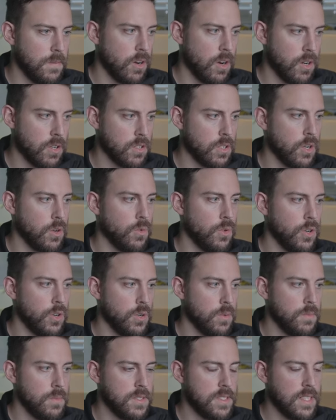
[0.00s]
Cargo
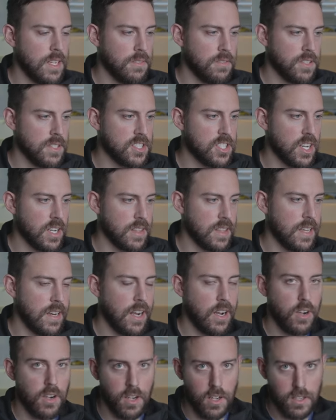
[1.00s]
room, definitely check that
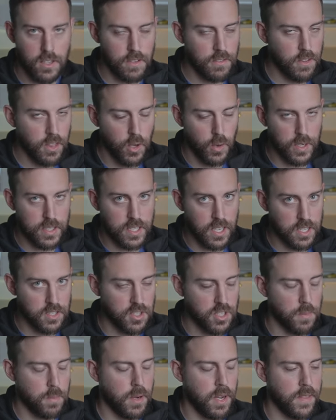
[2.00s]
out, even though I
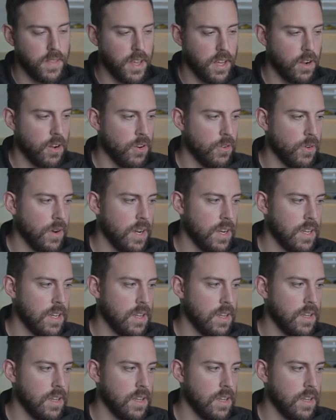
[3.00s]
touched upon that already.